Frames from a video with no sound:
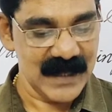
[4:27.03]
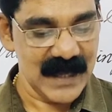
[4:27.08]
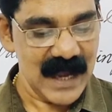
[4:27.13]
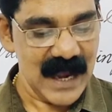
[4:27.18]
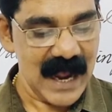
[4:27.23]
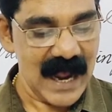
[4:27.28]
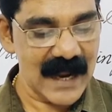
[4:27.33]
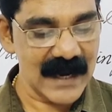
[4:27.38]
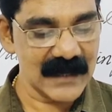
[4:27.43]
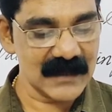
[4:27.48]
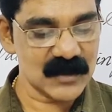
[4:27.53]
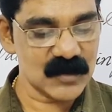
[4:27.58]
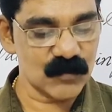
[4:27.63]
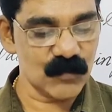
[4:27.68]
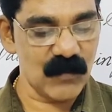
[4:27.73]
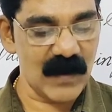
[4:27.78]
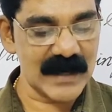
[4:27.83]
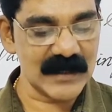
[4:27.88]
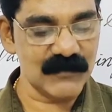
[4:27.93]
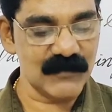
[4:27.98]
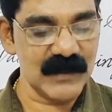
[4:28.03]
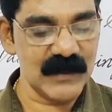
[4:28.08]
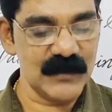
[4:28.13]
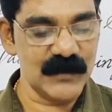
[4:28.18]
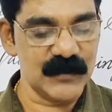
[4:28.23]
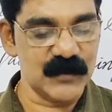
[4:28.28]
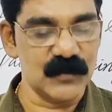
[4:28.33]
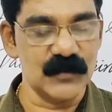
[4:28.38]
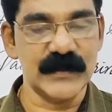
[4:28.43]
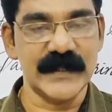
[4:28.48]
And so what will
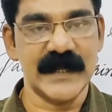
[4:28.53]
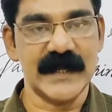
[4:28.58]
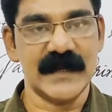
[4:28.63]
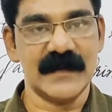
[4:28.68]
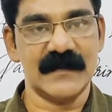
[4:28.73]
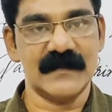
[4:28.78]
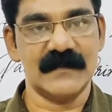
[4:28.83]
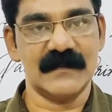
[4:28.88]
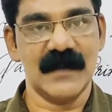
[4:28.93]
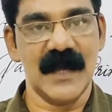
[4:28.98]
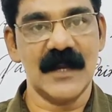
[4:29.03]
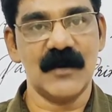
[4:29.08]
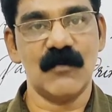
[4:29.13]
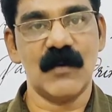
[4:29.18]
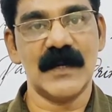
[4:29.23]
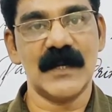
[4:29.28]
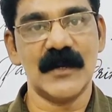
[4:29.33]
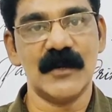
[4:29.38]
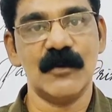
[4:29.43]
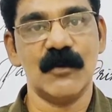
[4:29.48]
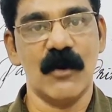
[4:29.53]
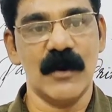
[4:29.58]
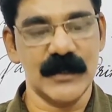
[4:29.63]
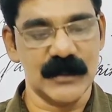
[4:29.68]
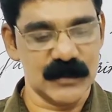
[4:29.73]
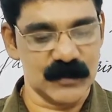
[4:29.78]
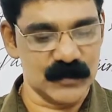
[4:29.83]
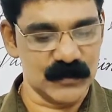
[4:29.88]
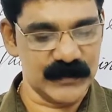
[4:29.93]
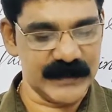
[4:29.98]
you do there? And what are you
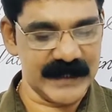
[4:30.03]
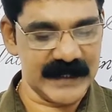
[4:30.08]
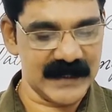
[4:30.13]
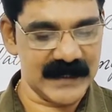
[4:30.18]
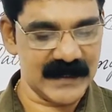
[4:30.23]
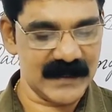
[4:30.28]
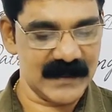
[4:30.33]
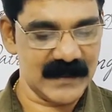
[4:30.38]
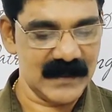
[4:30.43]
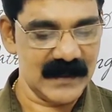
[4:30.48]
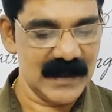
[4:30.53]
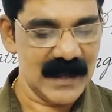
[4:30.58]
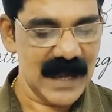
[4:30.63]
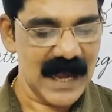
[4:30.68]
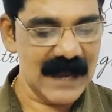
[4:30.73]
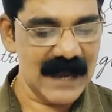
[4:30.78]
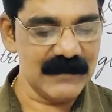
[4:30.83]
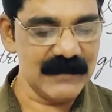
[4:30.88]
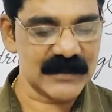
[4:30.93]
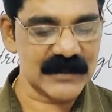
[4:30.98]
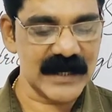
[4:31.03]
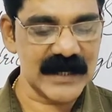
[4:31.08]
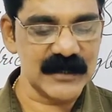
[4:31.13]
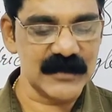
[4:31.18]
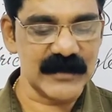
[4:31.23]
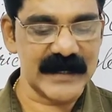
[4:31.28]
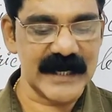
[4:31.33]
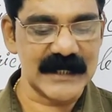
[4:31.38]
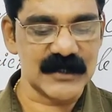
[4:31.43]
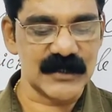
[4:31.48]
going to do there? I will try
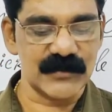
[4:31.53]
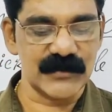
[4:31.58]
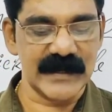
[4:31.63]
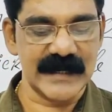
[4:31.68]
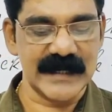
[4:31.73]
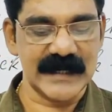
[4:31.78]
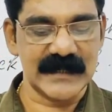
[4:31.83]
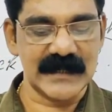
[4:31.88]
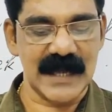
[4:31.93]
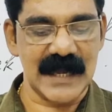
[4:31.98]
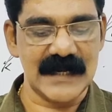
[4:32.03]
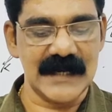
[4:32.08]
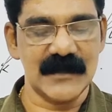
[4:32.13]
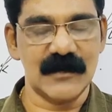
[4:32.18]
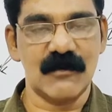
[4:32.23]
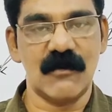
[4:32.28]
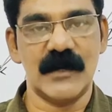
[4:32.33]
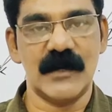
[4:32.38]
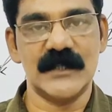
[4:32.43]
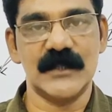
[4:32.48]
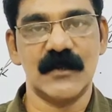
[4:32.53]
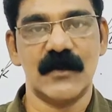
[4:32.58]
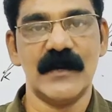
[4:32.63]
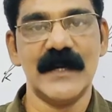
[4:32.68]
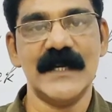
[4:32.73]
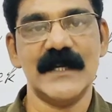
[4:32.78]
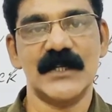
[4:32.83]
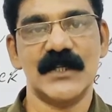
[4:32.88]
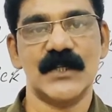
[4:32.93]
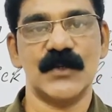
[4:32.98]
to get into an Italian college
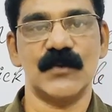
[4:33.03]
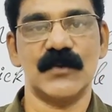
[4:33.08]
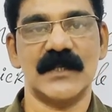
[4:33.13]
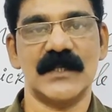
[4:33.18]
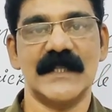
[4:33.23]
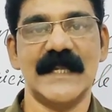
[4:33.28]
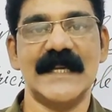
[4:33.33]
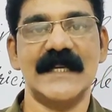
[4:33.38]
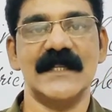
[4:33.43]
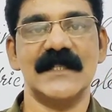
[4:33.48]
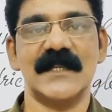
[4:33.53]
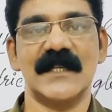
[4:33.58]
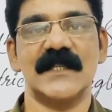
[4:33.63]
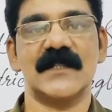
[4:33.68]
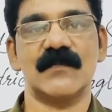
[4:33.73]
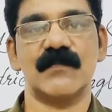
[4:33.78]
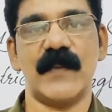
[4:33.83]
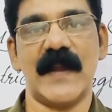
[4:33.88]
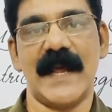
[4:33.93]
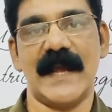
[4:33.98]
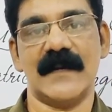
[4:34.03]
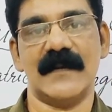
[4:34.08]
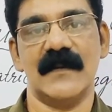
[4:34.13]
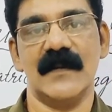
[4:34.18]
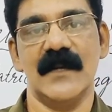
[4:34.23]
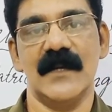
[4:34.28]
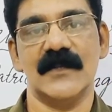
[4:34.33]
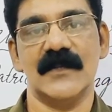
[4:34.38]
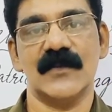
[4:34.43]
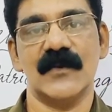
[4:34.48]
or institute. That is his plan.
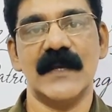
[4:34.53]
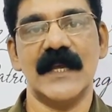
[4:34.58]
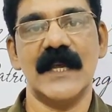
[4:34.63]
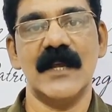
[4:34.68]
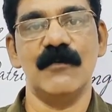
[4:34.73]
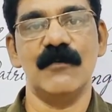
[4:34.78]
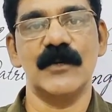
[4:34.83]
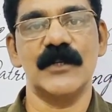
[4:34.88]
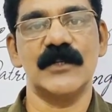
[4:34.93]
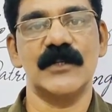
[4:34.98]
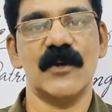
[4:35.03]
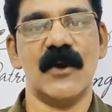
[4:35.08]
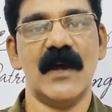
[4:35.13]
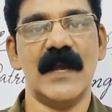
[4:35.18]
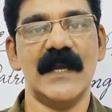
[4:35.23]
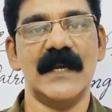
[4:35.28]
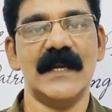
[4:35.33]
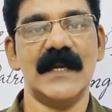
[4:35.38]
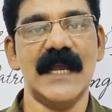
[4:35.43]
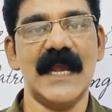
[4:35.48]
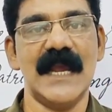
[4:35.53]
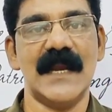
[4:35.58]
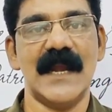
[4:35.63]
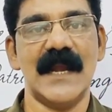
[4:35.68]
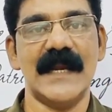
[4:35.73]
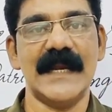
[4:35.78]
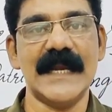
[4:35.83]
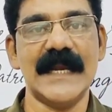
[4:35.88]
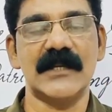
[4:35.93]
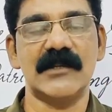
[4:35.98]
So he would join in
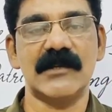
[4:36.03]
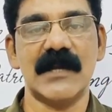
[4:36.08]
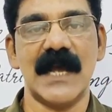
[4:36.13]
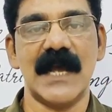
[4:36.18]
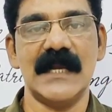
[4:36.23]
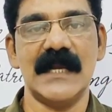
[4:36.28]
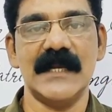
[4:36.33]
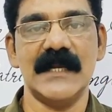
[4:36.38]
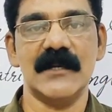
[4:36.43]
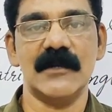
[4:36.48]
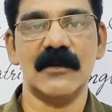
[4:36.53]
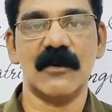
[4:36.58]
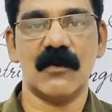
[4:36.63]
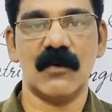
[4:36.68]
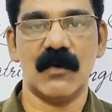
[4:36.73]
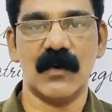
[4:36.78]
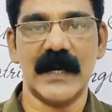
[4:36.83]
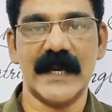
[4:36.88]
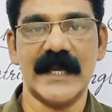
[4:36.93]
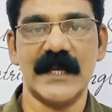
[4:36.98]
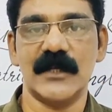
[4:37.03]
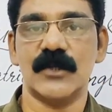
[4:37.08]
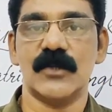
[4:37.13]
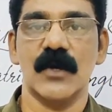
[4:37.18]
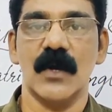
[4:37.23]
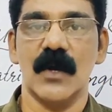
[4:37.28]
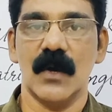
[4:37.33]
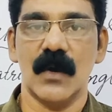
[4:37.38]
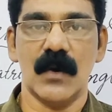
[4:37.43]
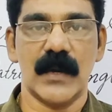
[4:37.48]
an Italian college
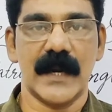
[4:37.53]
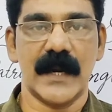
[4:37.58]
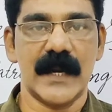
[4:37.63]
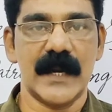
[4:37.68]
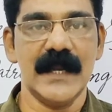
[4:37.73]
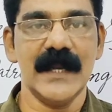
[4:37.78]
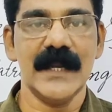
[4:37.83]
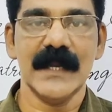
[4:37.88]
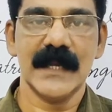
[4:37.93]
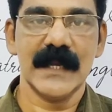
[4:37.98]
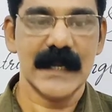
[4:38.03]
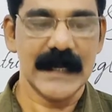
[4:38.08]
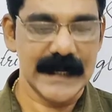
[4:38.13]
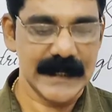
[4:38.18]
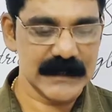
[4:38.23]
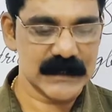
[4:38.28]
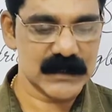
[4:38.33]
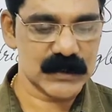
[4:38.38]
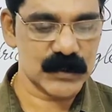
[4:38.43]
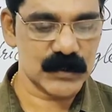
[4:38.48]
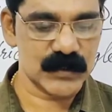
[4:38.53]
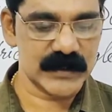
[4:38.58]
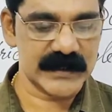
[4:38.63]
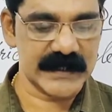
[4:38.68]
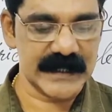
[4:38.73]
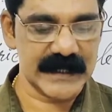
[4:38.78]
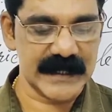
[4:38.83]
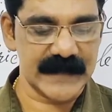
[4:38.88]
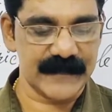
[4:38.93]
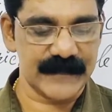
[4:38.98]
or an uh, institute
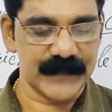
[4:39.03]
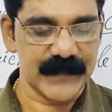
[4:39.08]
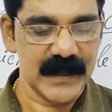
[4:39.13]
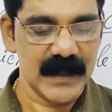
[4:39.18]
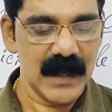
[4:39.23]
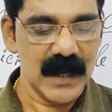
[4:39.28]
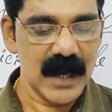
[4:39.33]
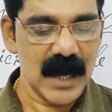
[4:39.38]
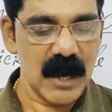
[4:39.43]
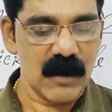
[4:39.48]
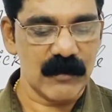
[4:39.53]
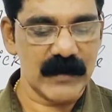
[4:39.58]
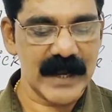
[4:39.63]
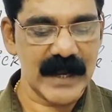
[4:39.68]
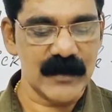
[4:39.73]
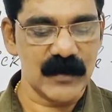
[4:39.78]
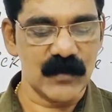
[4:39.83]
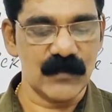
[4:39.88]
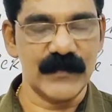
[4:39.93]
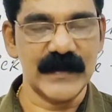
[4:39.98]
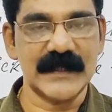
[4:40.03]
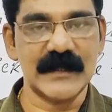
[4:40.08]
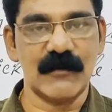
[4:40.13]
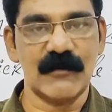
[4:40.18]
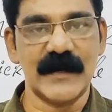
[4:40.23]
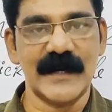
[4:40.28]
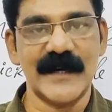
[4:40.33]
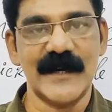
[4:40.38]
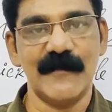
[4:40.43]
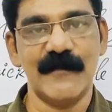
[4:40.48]
there. How can you
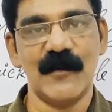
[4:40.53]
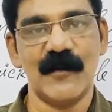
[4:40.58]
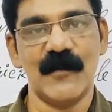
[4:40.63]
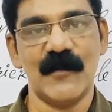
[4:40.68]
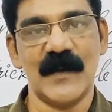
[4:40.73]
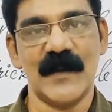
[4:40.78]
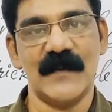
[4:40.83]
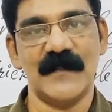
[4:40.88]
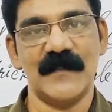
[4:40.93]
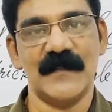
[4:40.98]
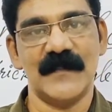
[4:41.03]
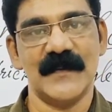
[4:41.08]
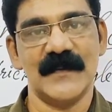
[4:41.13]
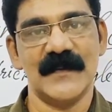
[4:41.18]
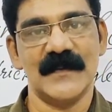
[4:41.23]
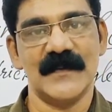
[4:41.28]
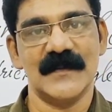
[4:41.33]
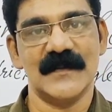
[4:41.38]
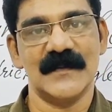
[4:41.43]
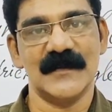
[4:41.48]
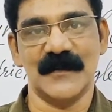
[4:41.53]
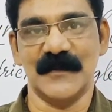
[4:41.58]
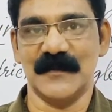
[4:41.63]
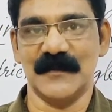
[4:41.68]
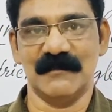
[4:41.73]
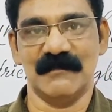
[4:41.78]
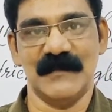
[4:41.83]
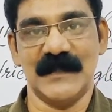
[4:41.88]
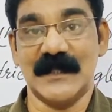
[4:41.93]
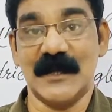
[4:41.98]
without a diploma?
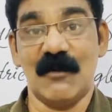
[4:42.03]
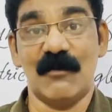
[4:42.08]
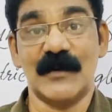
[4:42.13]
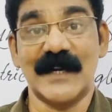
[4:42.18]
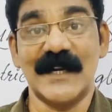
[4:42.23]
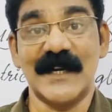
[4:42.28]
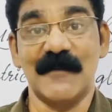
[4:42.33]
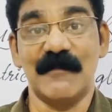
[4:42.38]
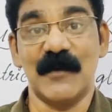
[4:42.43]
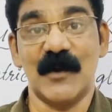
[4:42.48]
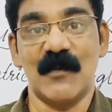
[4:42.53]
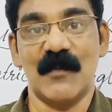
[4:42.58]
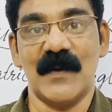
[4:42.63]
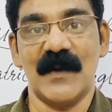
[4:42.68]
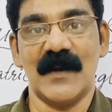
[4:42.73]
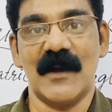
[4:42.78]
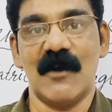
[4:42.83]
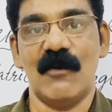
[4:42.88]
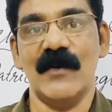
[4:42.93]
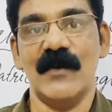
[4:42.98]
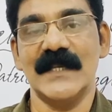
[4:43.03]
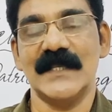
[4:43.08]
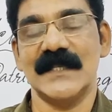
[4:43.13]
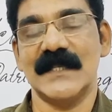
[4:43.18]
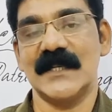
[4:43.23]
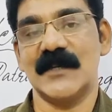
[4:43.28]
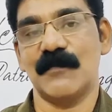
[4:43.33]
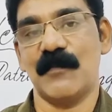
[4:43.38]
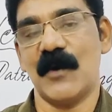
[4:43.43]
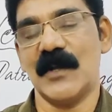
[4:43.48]
So without a diploma, how
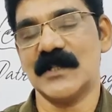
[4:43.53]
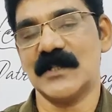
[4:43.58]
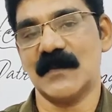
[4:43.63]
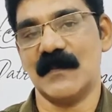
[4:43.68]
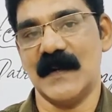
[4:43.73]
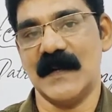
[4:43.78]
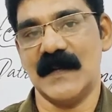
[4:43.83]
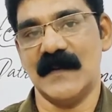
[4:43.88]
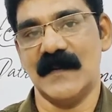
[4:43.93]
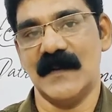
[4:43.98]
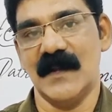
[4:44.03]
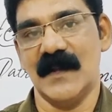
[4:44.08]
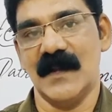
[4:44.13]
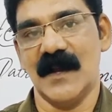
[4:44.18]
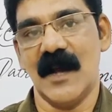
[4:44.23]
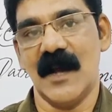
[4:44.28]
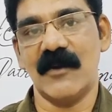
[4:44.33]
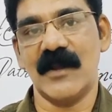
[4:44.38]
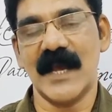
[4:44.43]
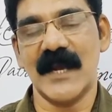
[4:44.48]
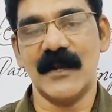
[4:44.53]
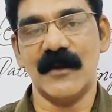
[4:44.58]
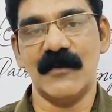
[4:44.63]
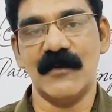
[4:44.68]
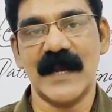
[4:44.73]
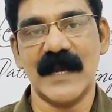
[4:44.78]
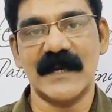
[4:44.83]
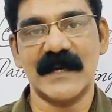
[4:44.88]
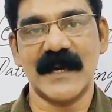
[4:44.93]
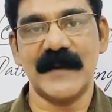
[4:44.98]
is it possible? How can you
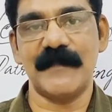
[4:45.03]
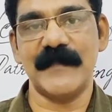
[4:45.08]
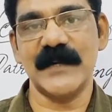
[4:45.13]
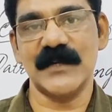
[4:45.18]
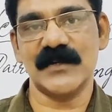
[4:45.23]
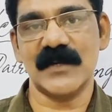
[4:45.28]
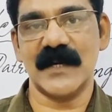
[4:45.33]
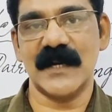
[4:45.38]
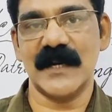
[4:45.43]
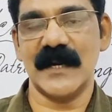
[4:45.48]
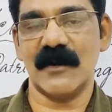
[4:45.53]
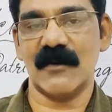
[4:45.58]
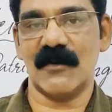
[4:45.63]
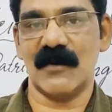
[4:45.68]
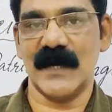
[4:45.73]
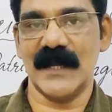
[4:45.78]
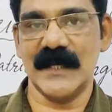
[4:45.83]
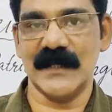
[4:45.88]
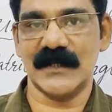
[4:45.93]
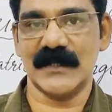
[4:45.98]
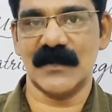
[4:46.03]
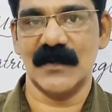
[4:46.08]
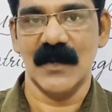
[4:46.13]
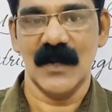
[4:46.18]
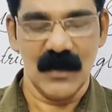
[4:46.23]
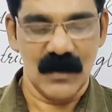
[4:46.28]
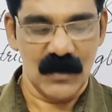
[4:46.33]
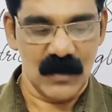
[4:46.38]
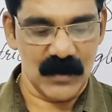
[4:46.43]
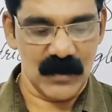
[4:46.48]
get admission in a college
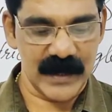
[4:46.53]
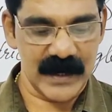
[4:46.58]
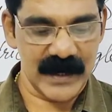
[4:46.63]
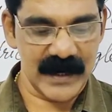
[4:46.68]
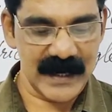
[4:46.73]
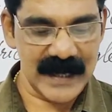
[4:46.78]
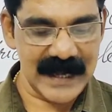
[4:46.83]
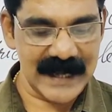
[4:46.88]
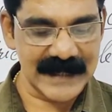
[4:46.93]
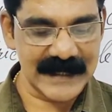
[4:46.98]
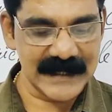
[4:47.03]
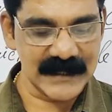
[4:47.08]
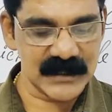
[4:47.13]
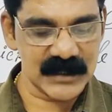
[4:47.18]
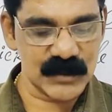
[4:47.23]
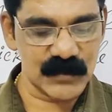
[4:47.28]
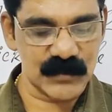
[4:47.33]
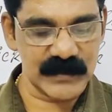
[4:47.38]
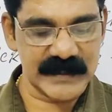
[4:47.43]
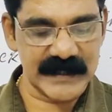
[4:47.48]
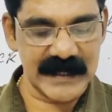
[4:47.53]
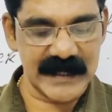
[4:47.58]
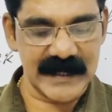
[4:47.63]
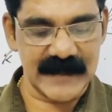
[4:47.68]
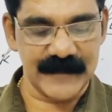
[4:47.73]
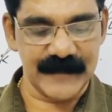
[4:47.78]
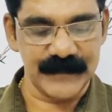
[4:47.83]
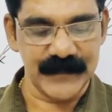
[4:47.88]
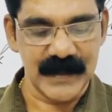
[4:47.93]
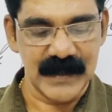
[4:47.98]
or a, uh, an institute
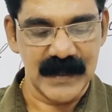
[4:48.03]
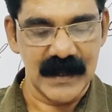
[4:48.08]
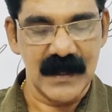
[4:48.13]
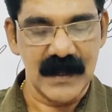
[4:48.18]
there?